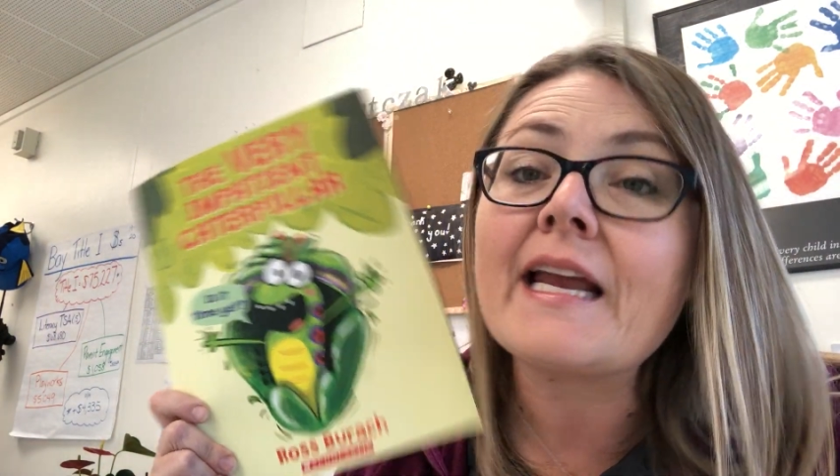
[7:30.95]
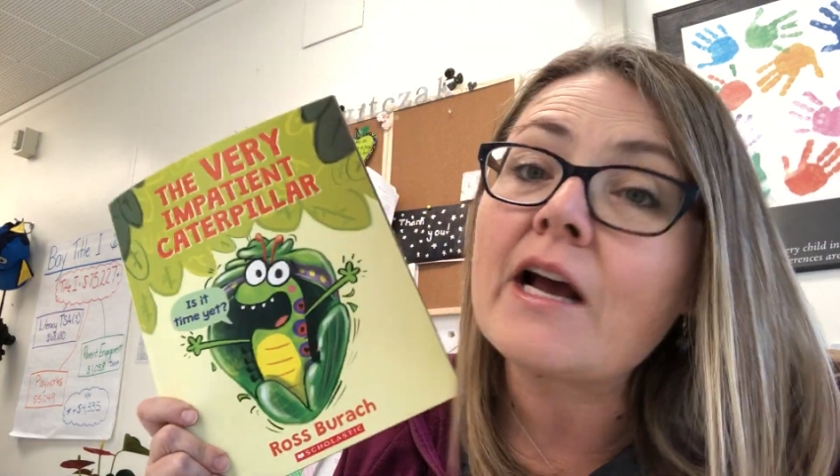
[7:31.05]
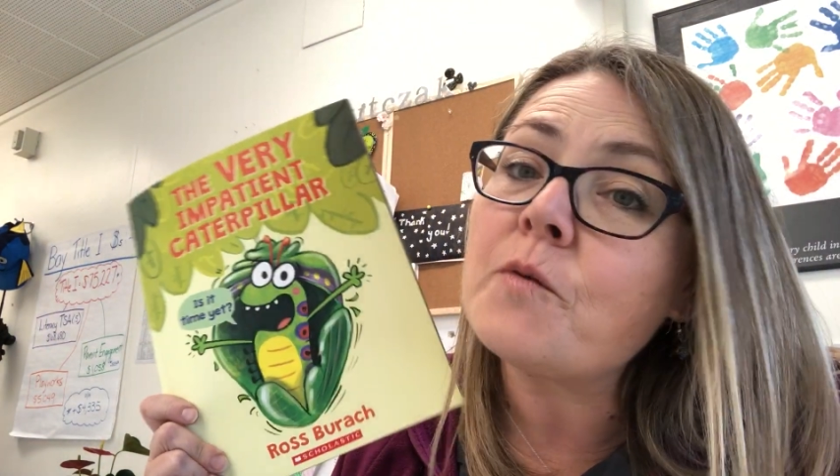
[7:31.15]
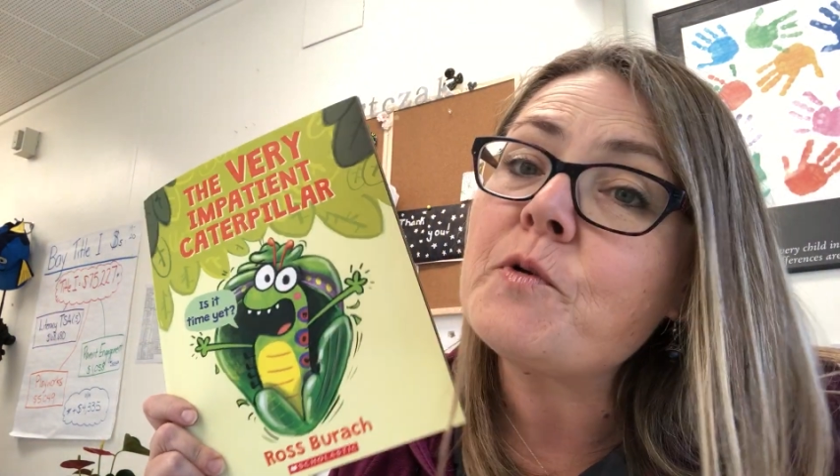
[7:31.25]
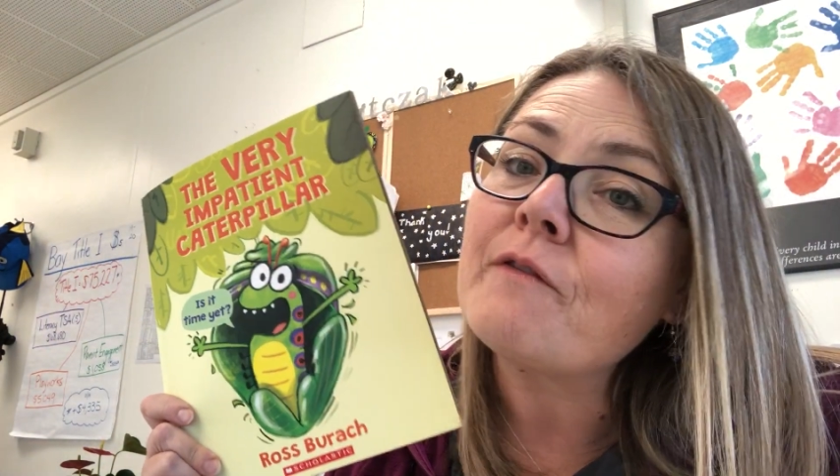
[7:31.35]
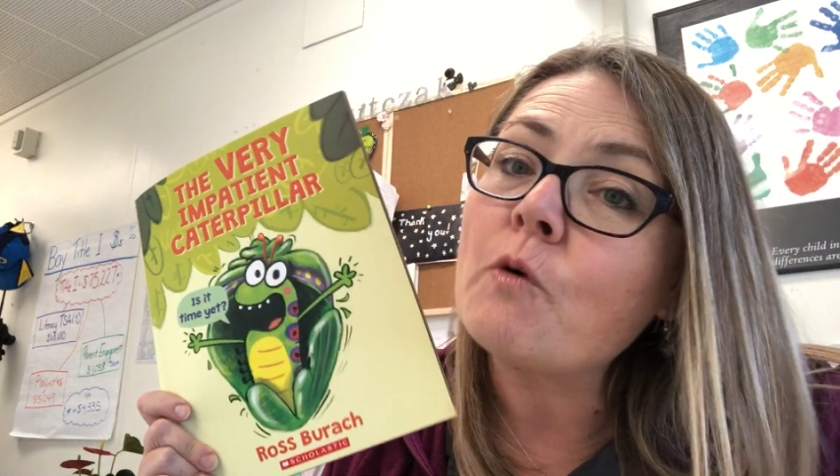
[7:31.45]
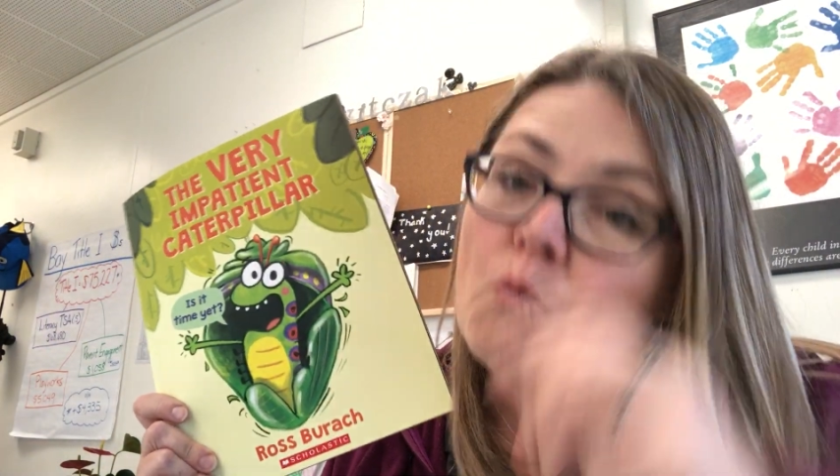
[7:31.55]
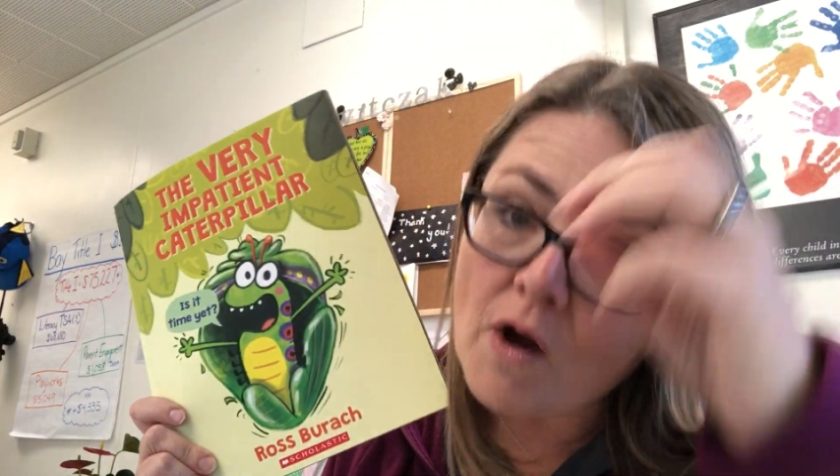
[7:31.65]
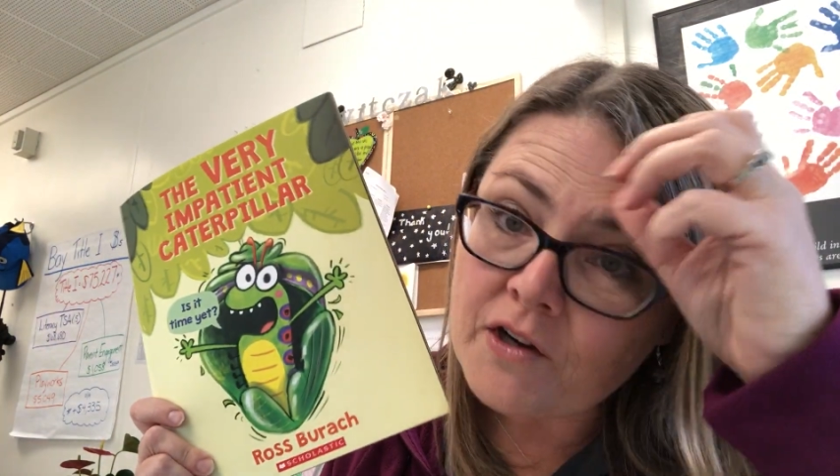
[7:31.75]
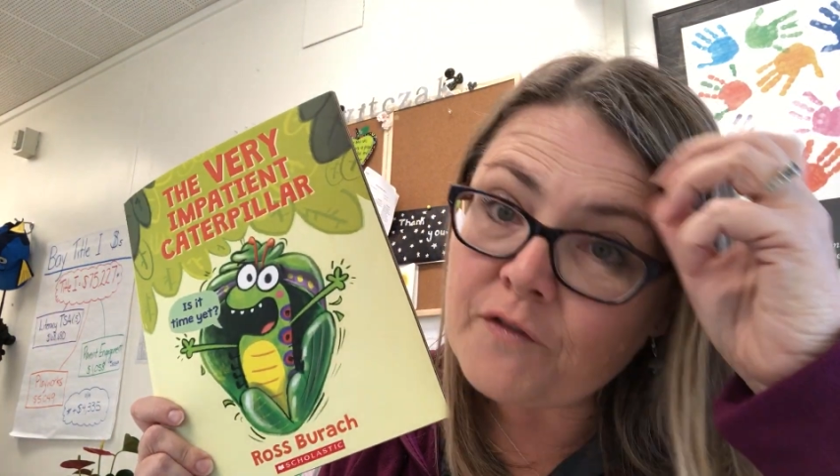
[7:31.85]
and I hope you have a
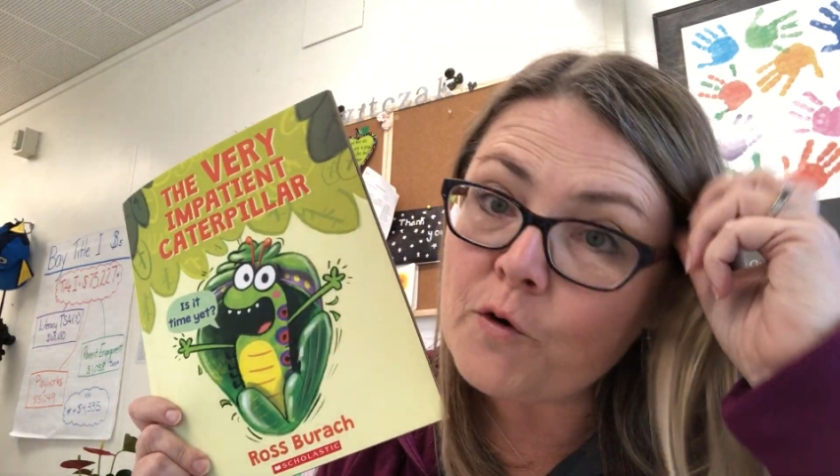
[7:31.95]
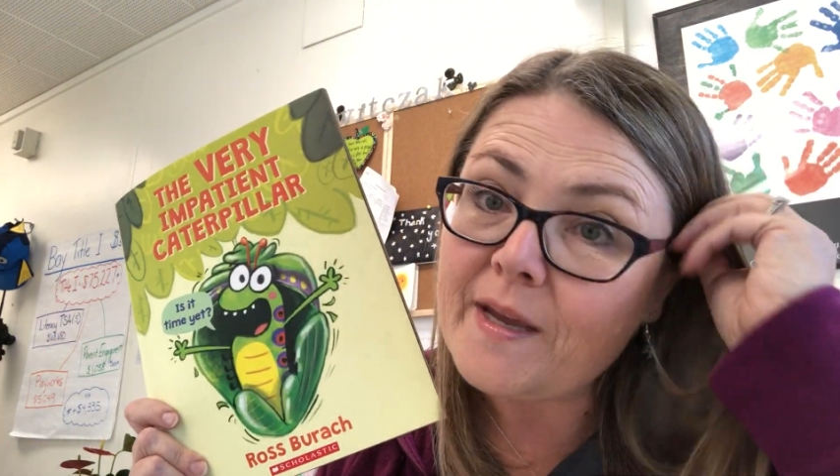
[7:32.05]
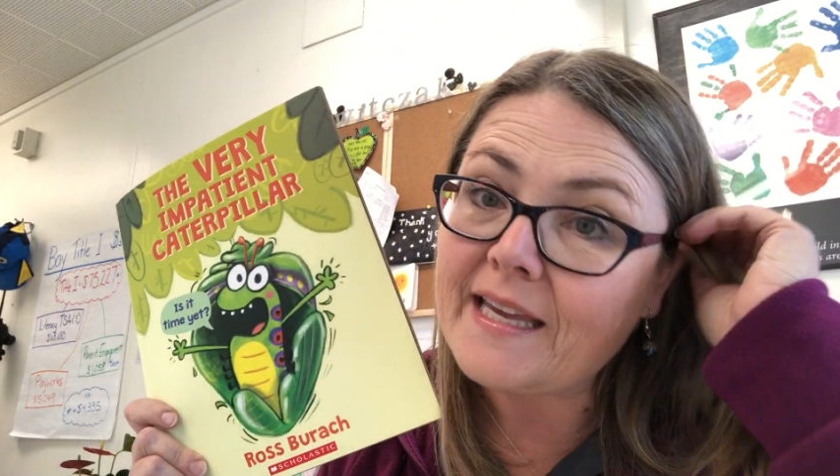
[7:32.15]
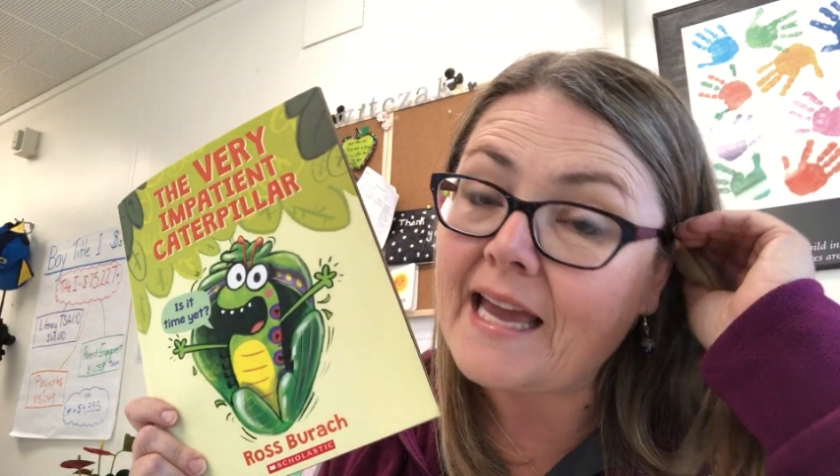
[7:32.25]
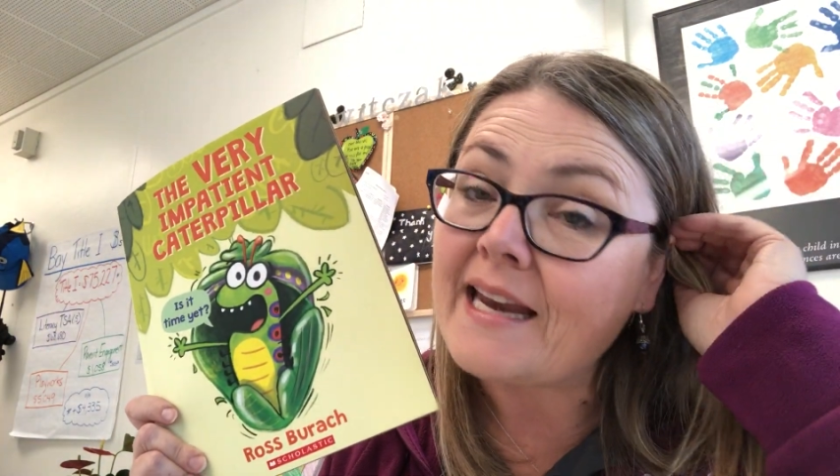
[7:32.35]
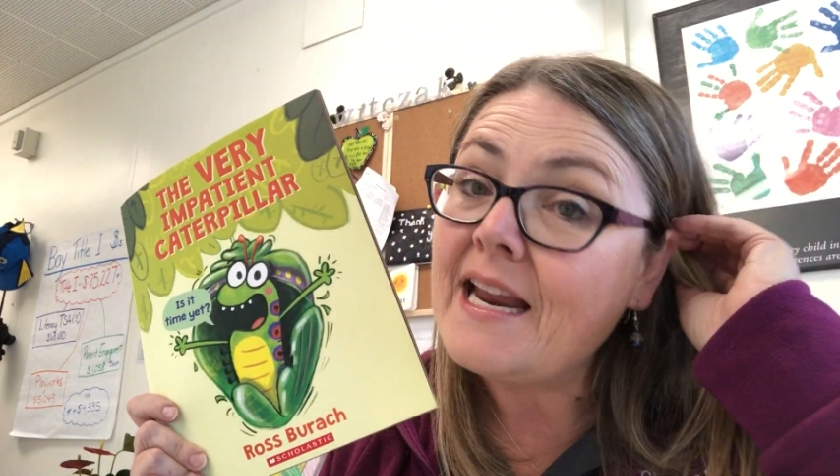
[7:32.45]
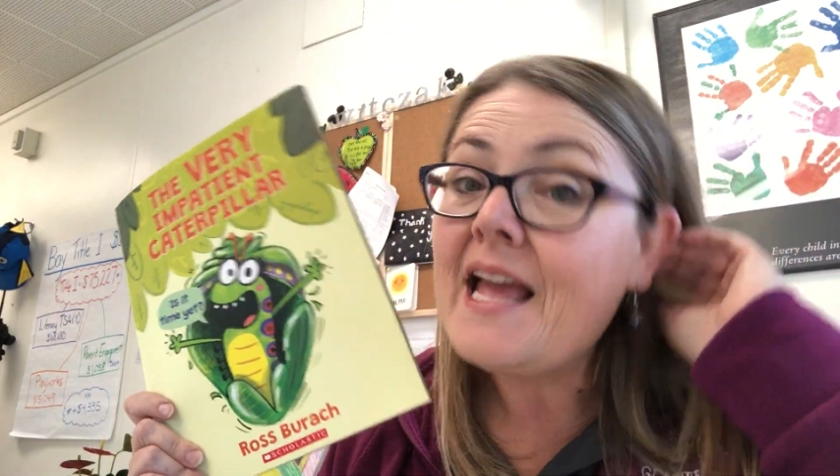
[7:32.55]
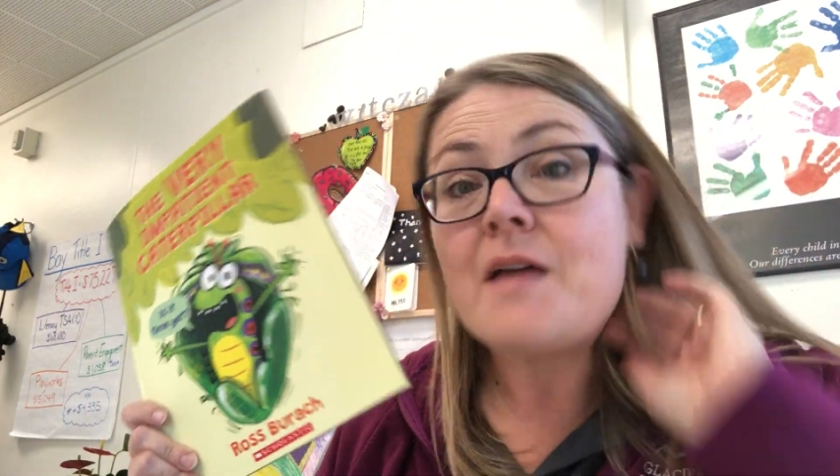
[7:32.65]
wonderful weekend,